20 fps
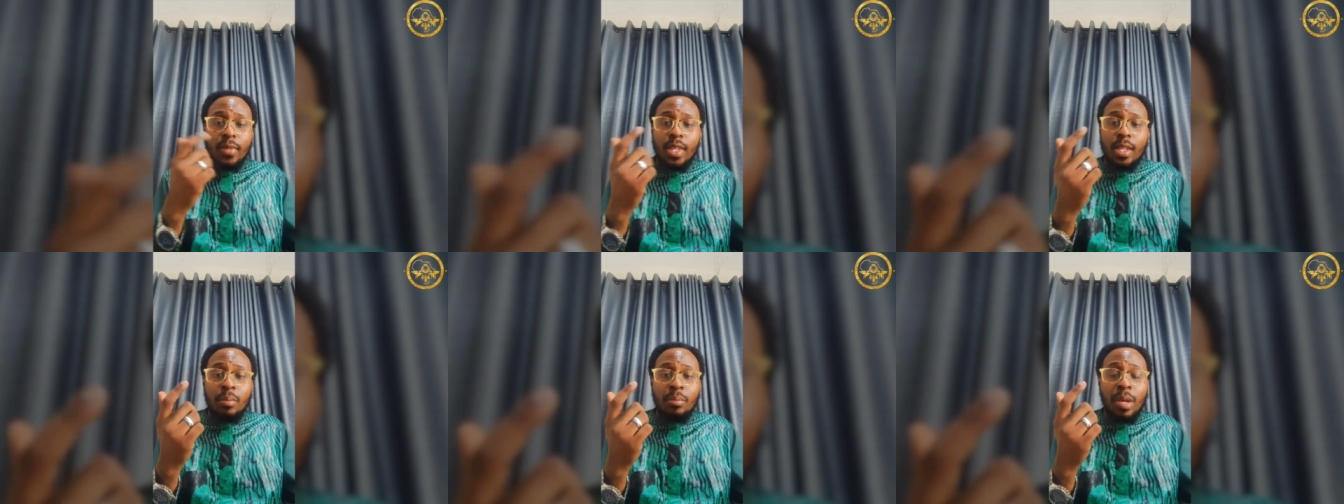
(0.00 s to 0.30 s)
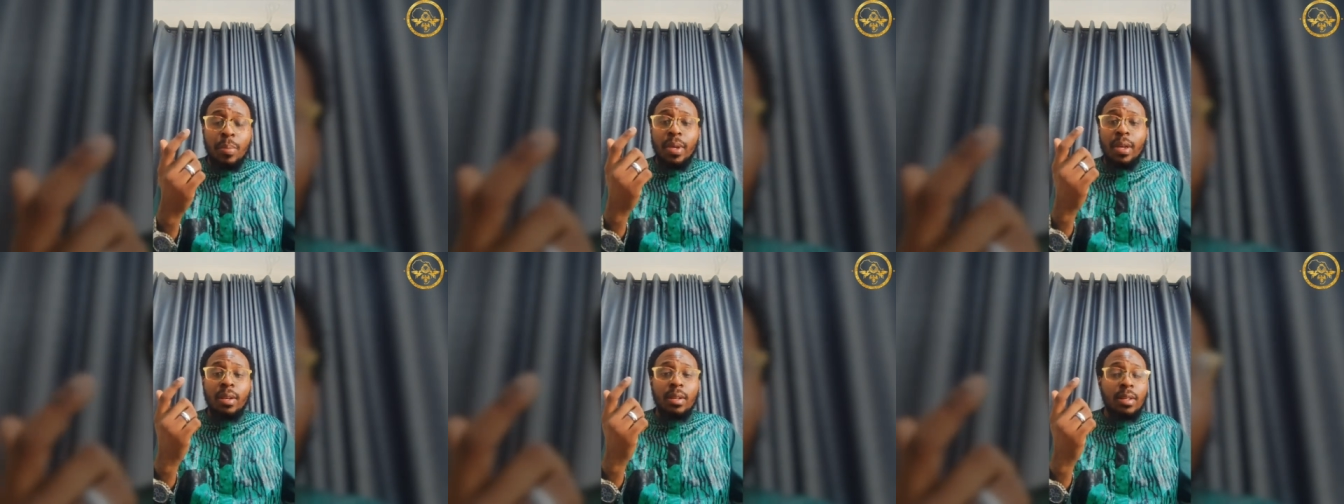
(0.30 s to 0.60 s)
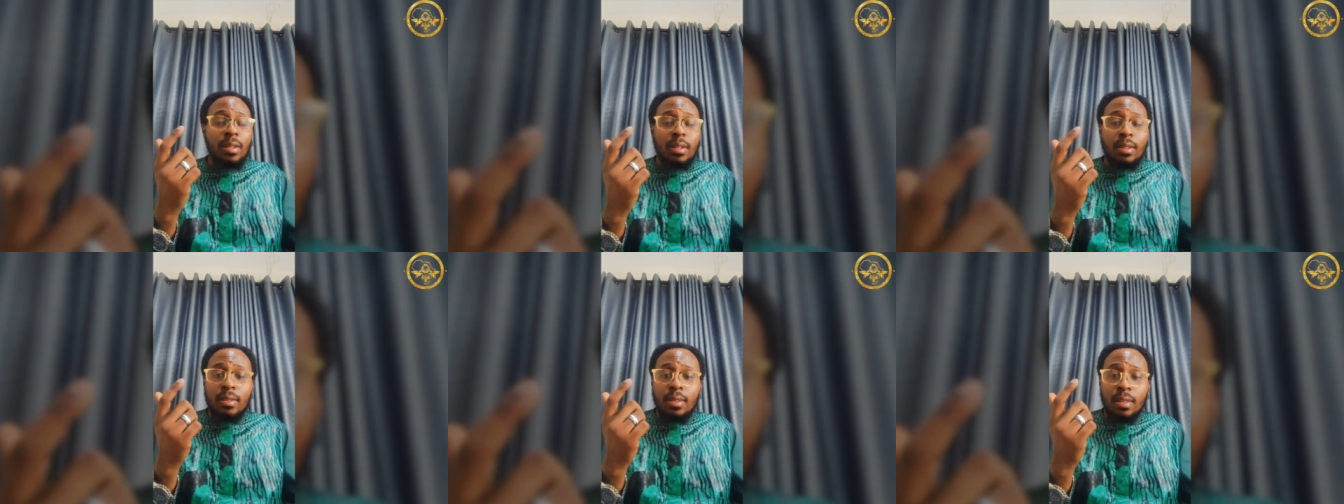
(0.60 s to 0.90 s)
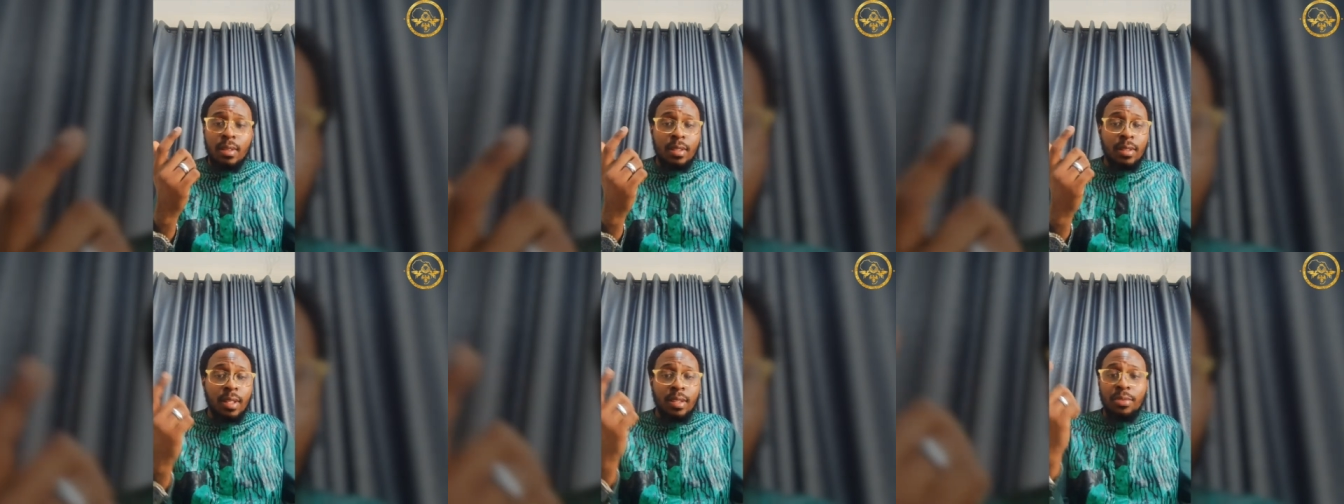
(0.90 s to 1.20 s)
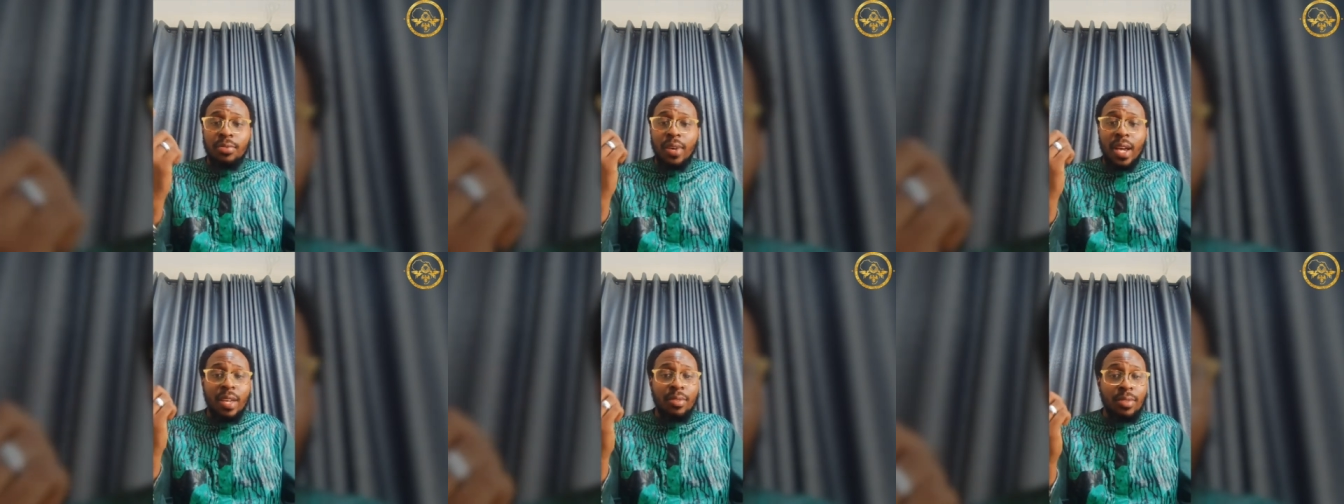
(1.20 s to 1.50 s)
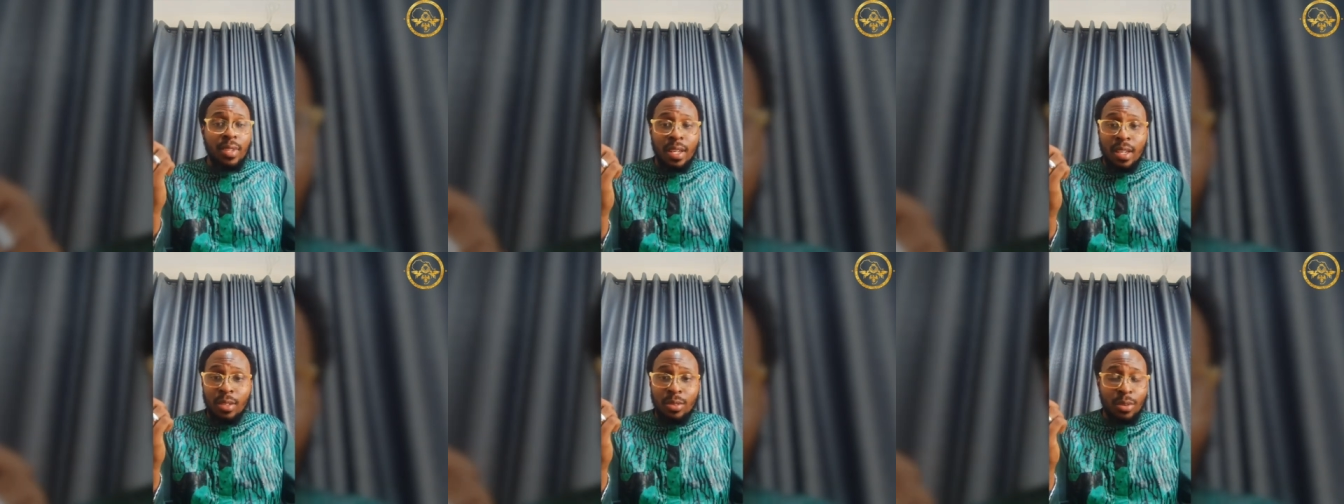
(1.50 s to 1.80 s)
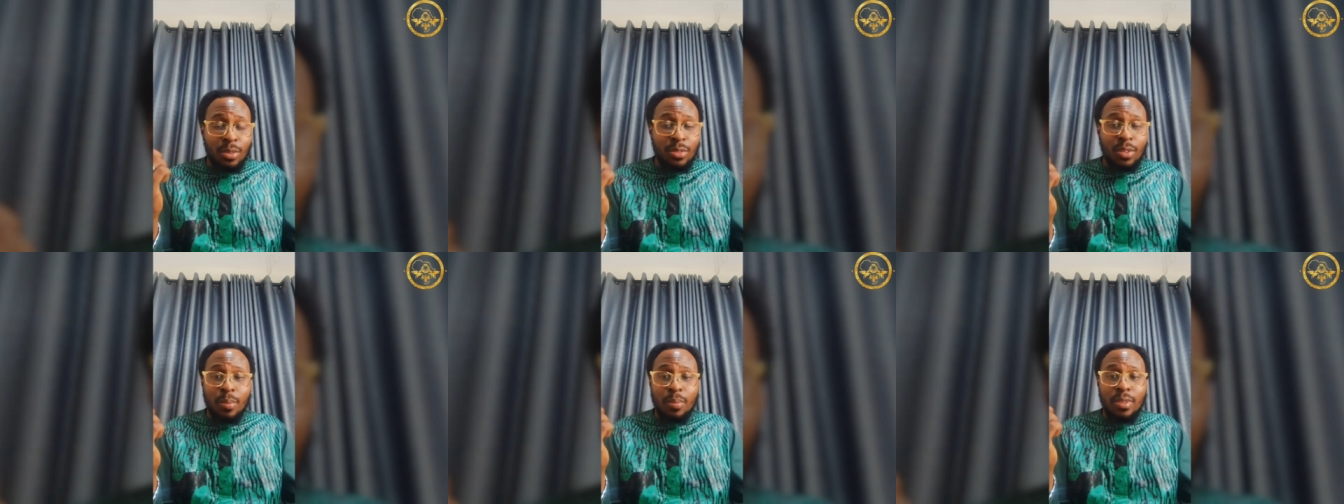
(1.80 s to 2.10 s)
maybe 35 years
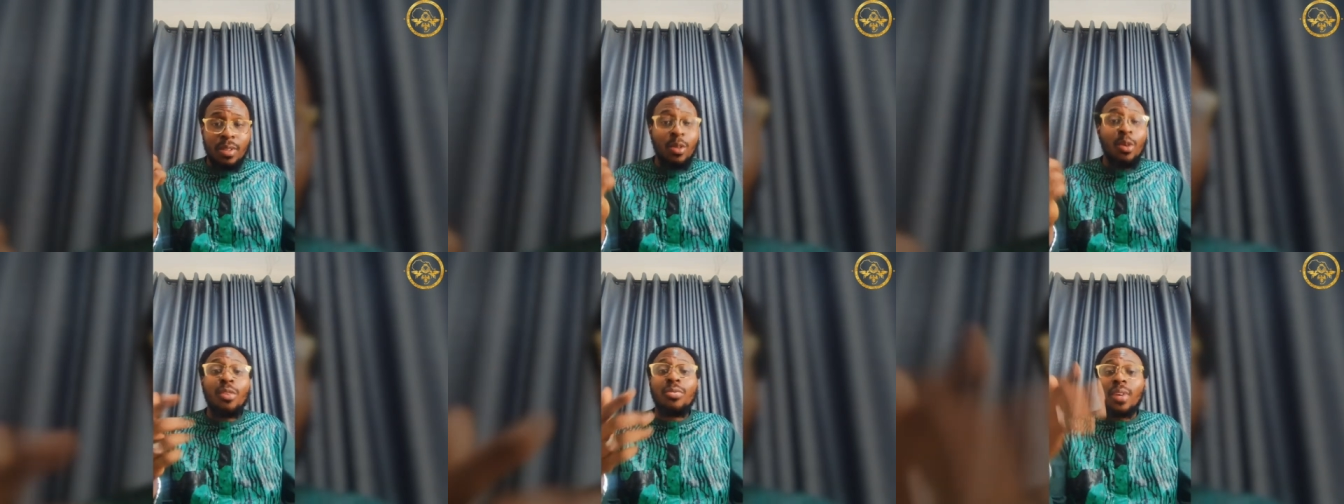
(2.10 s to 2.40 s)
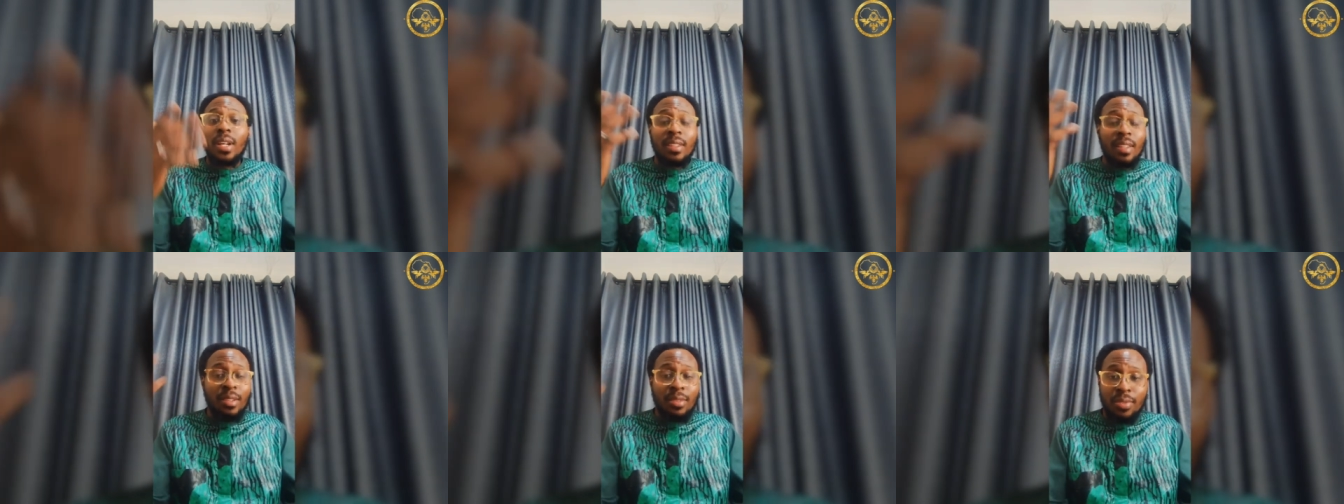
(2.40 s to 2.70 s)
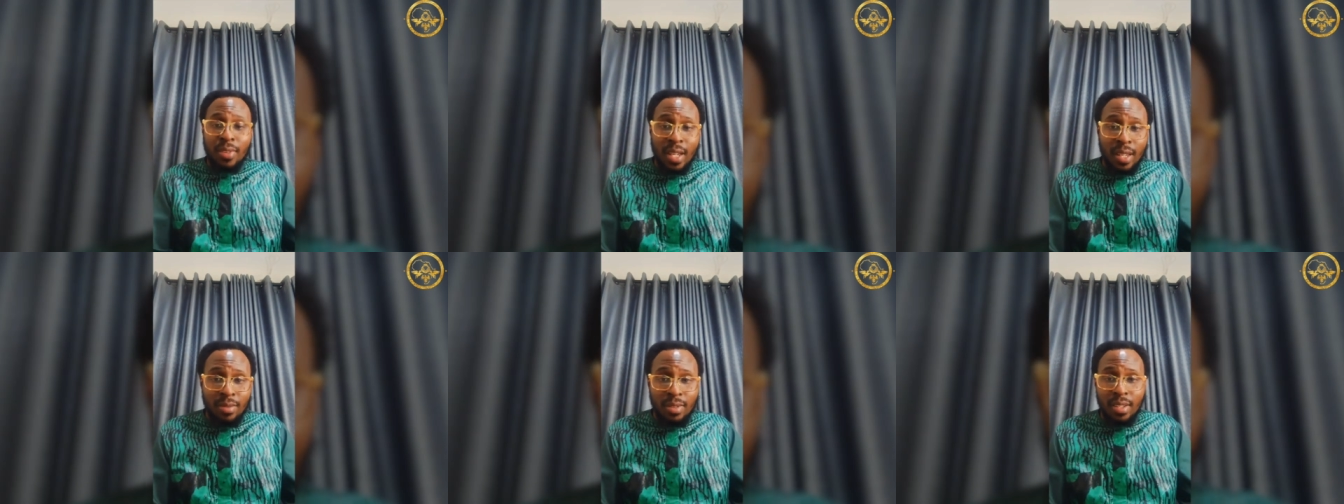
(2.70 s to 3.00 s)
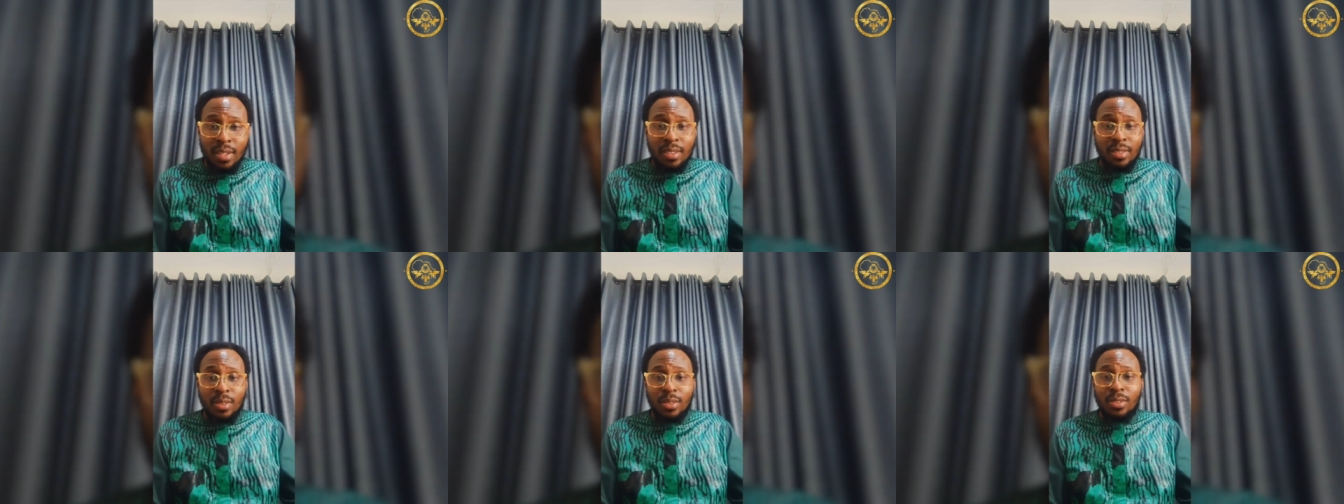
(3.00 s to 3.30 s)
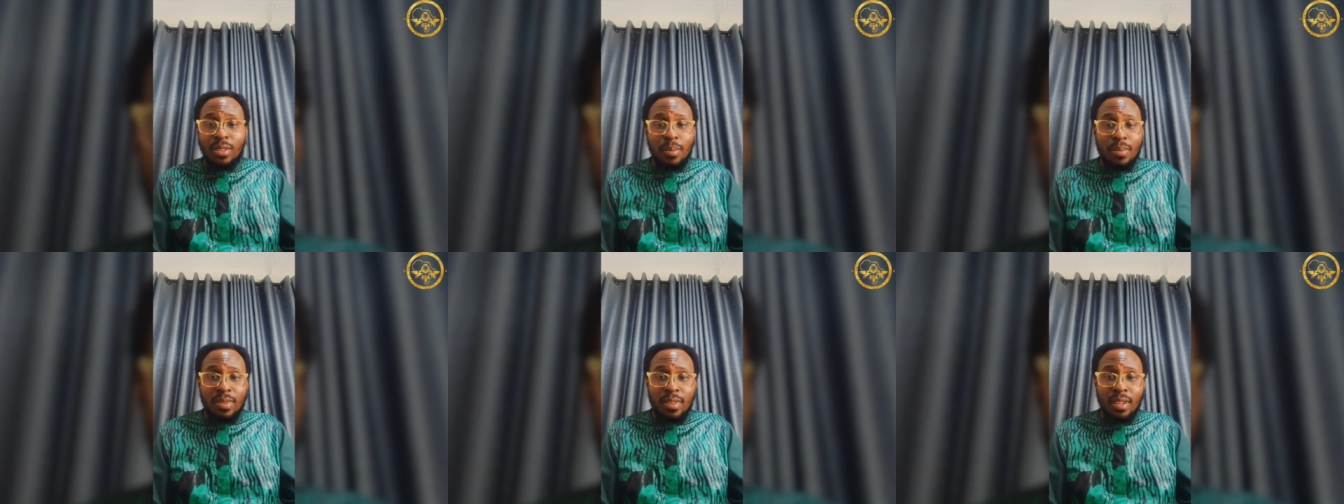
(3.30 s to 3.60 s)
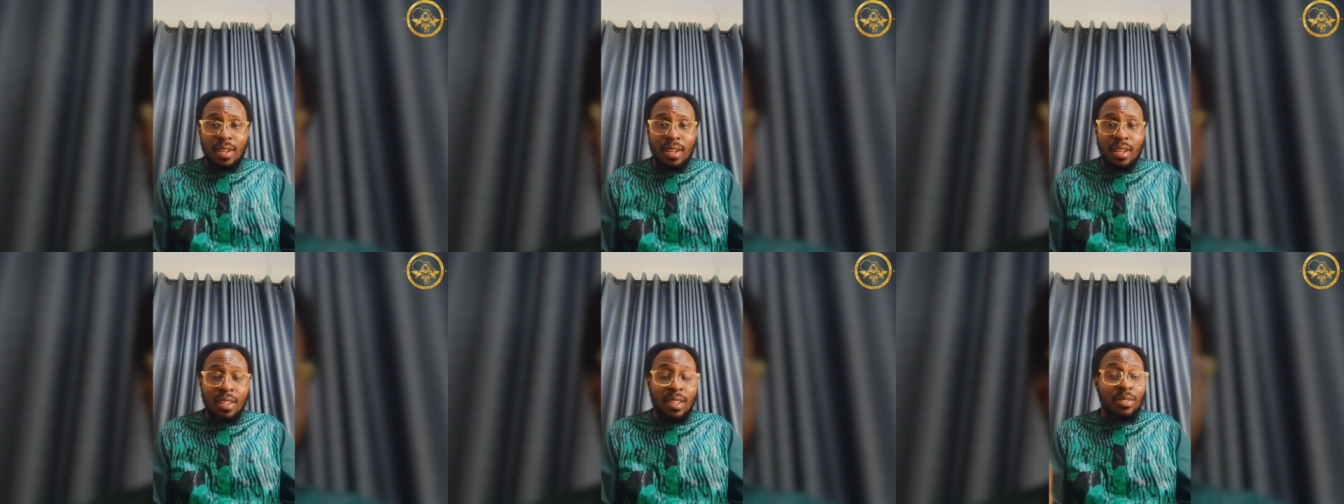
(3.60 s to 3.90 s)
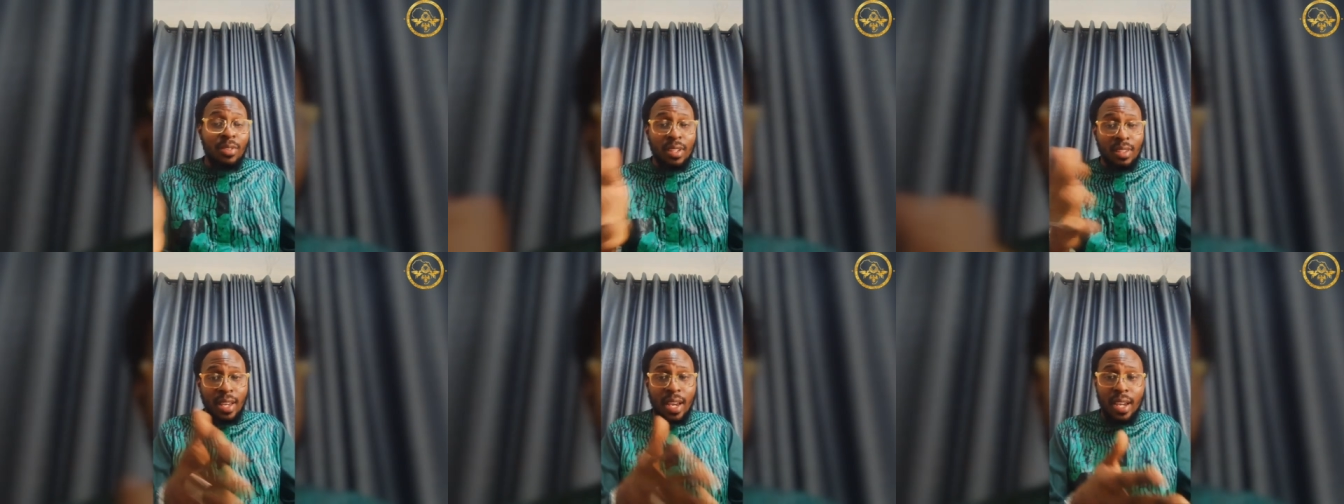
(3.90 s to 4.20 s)
or something, over 35 years or something. He's
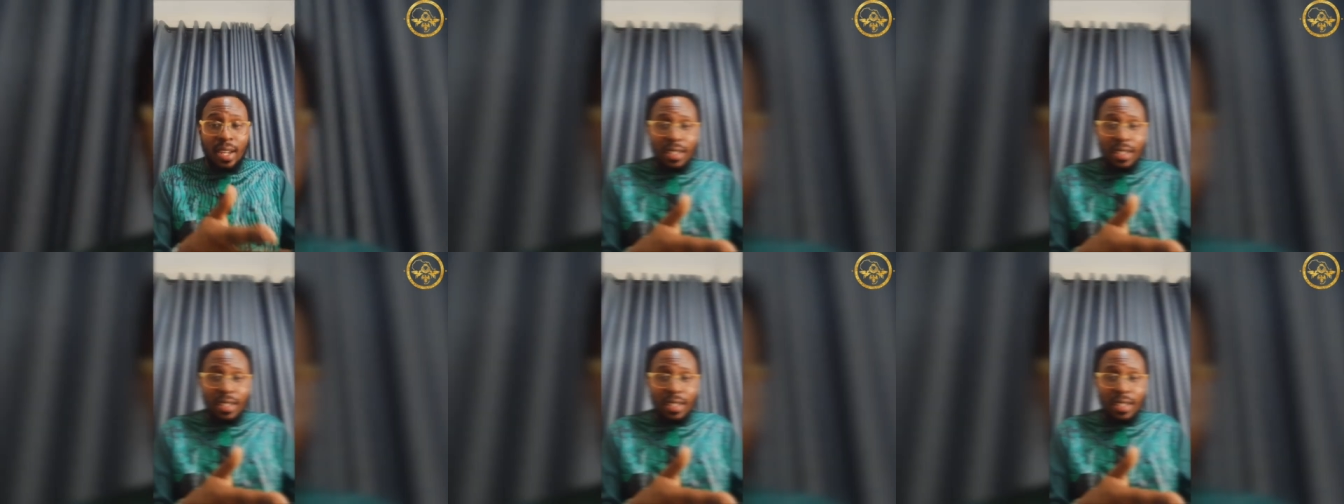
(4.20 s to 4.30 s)
retired